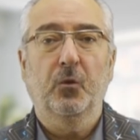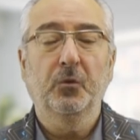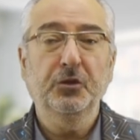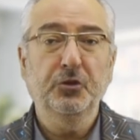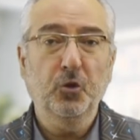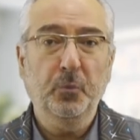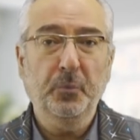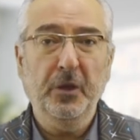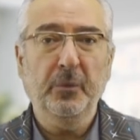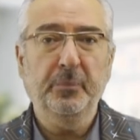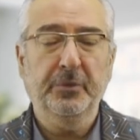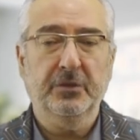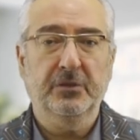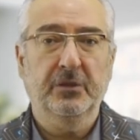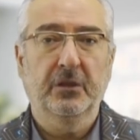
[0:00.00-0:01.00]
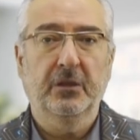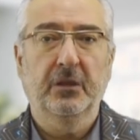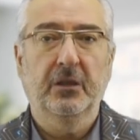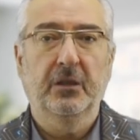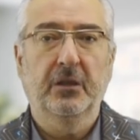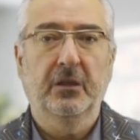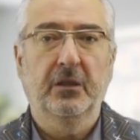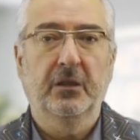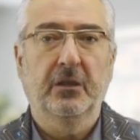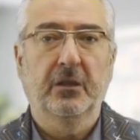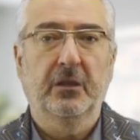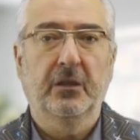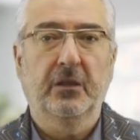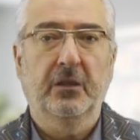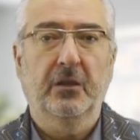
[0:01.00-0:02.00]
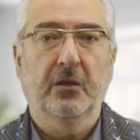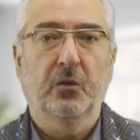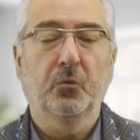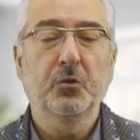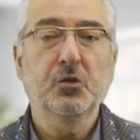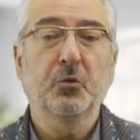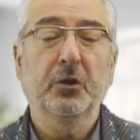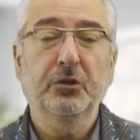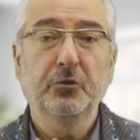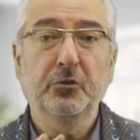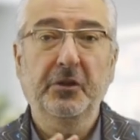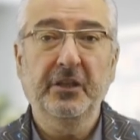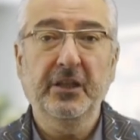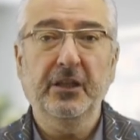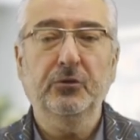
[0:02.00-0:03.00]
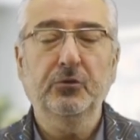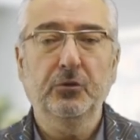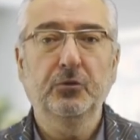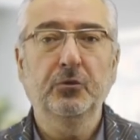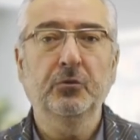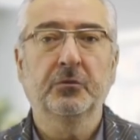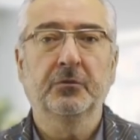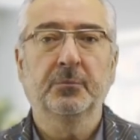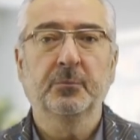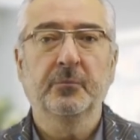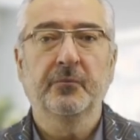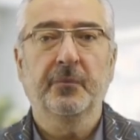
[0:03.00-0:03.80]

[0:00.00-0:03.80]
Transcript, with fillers: With your purpose, with what you're there to do.